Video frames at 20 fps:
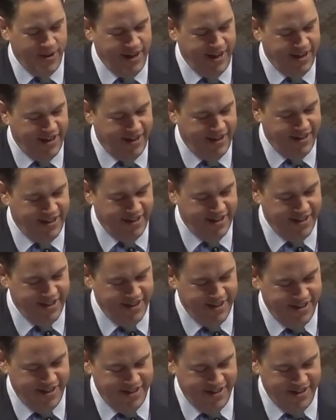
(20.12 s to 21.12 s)
we, uh,
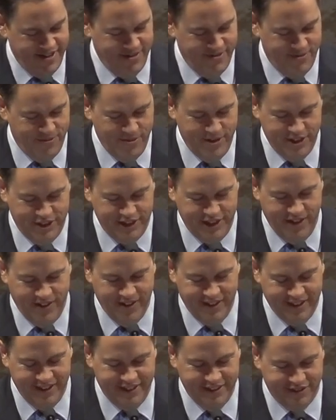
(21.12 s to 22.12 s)
we
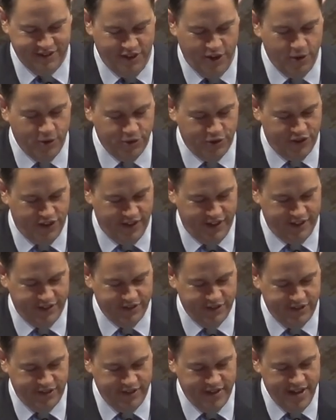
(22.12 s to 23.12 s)
share at least those
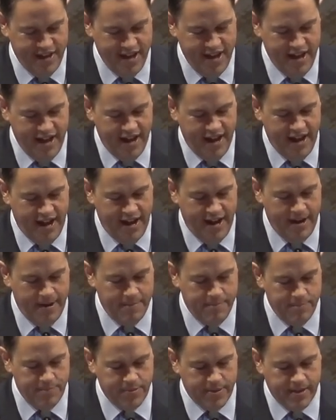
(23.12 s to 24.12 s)
things.
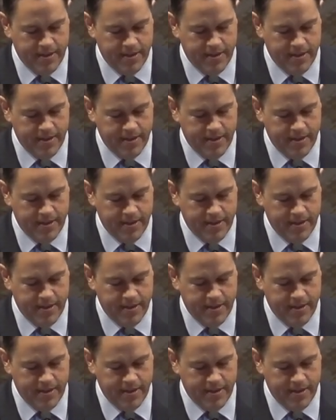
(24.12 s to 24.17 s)
Um,